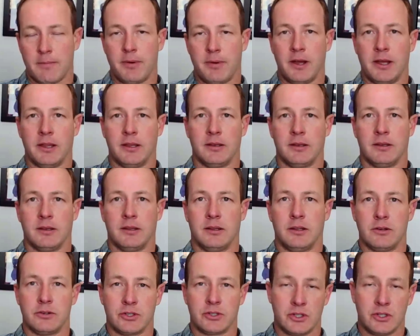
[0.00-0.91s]
but
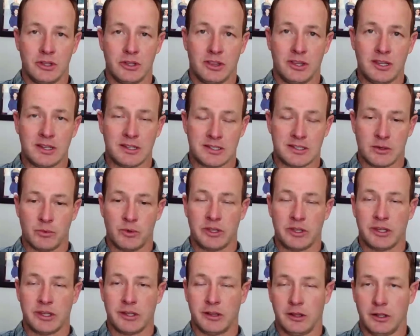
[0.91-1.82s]
there's good things that
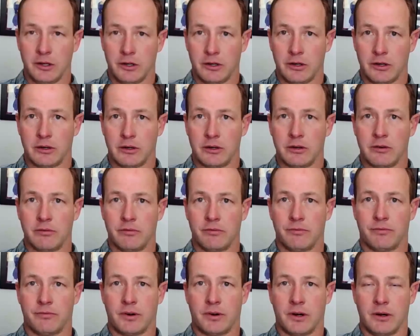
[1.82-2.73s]
we can learn
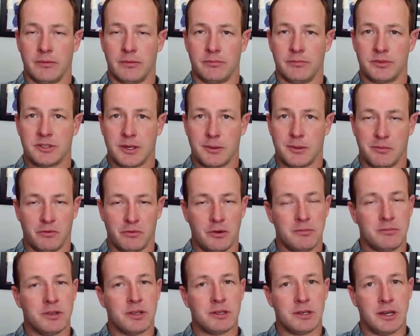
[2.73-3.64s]
from some of
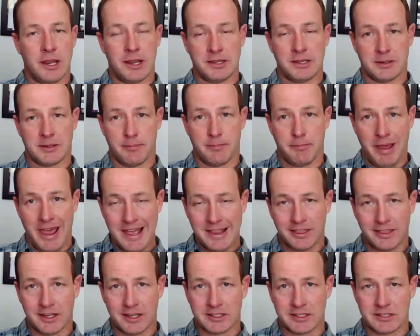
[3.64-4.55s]
them and some
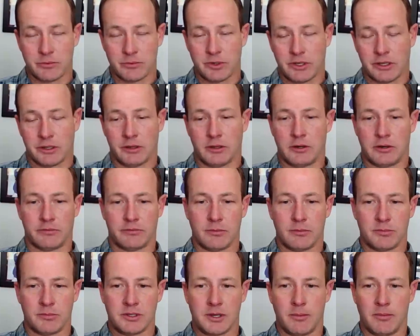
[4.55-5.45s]
bad things that we can learn
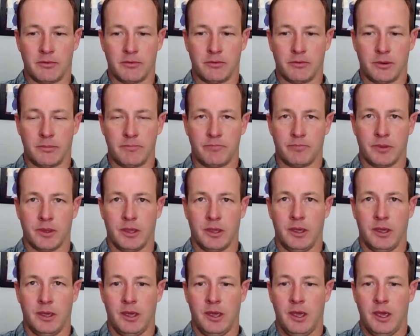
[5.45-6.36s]
from some of them.
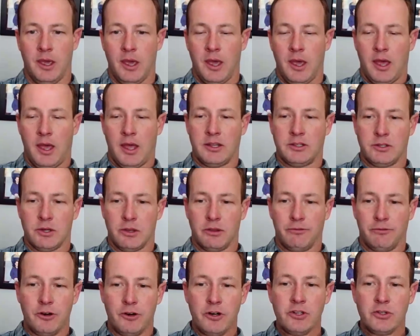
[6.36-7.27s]
And so
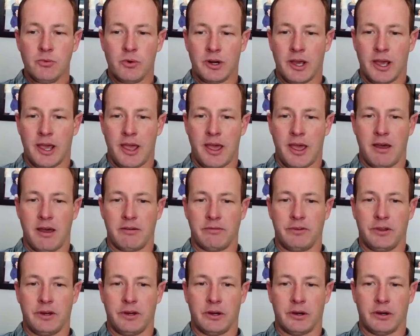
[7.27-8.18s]
the first one I
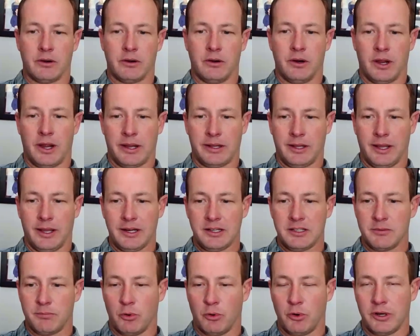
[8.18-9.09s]
have here, I'd
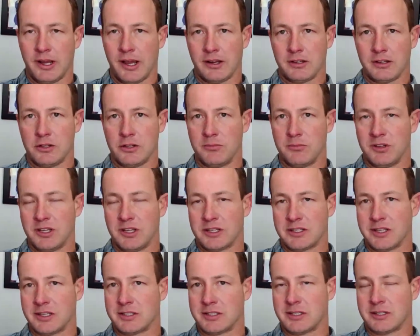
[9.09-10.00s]
like to point out to you
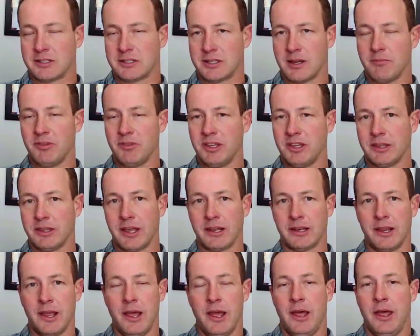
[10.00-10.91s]
because it's something
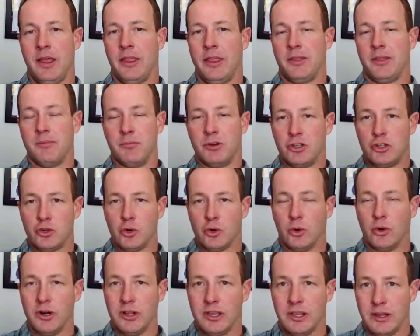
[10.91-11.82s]
that the
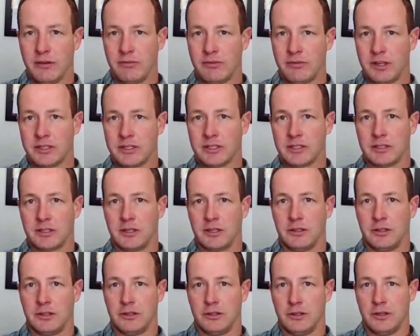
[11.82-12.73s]
majority of us
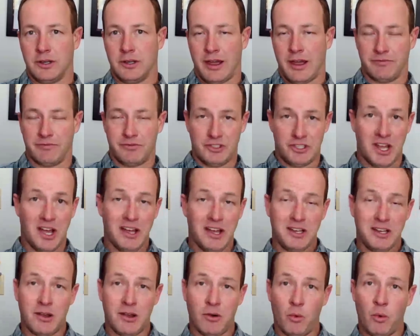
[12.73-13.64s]
have
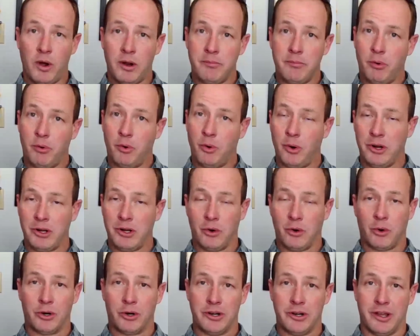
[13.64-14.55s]
done at one
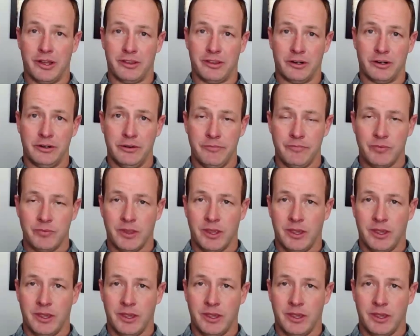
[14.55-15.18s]
point or another,